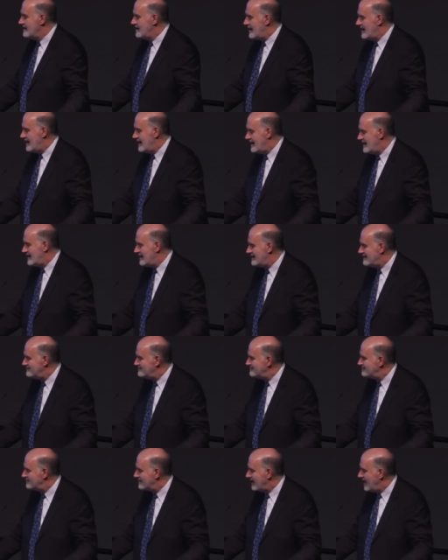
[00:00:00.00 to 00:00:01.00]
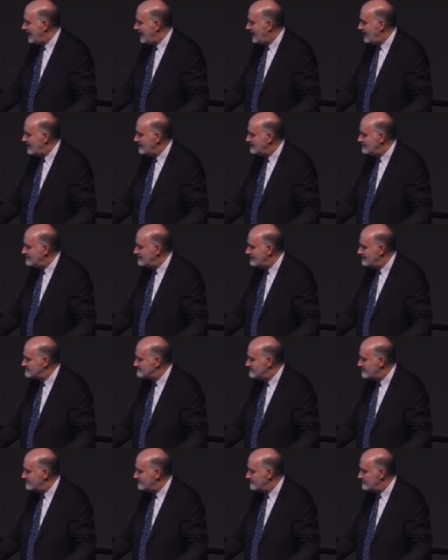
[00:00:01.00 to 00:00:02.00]
Um, and uh,
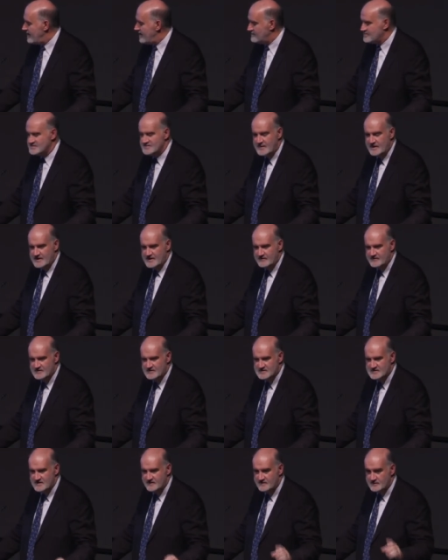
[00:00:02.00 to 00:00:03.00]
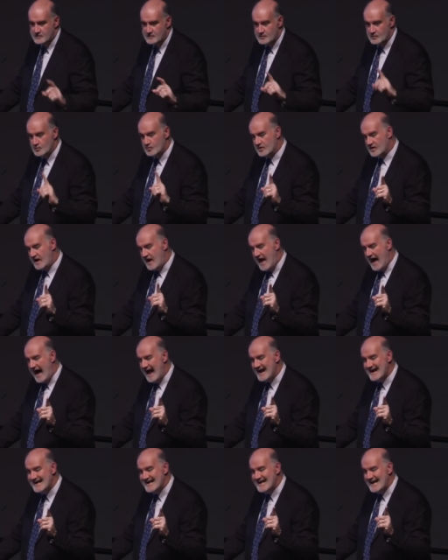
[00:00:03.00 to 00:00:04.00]
so from that perspective, it's difficult to work out.